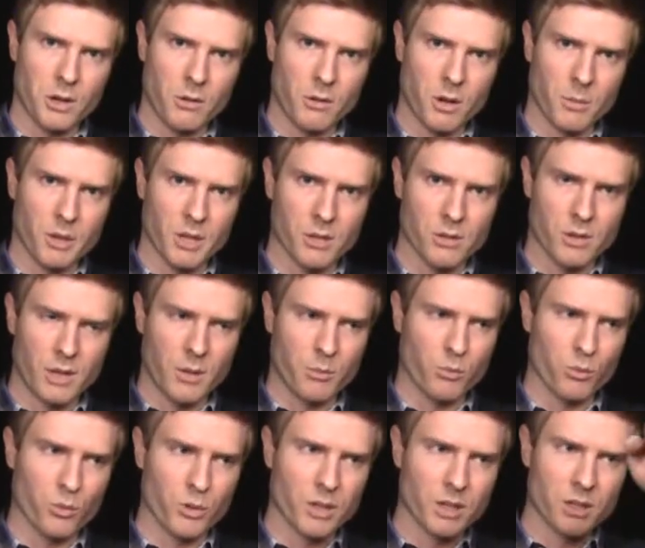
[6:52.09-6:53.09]
you want to make sure
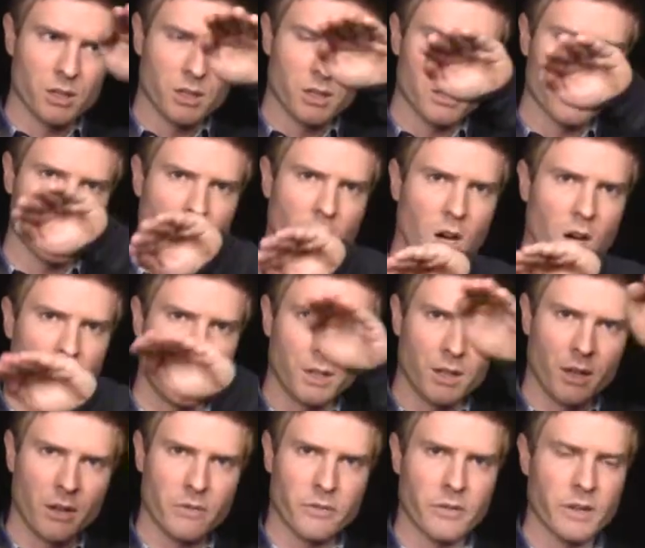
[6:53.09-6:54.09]
that bridge is tall
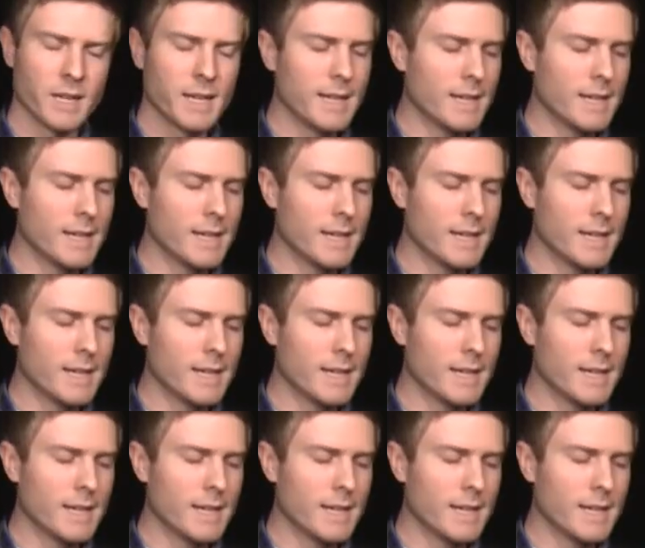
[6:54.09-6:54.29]
enough